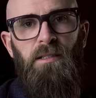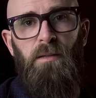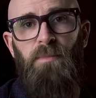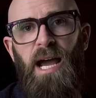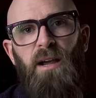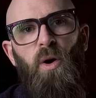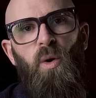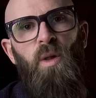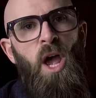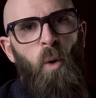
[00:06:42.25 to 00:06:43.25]
that a black
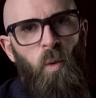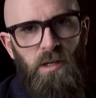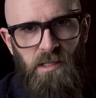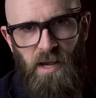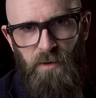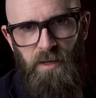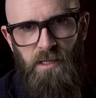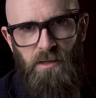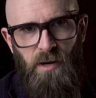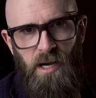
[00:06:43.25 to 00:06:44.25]
hole wouldn't have an
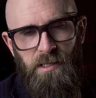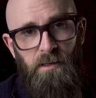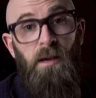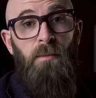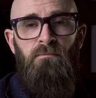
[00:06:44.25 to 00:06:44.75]
event horizon,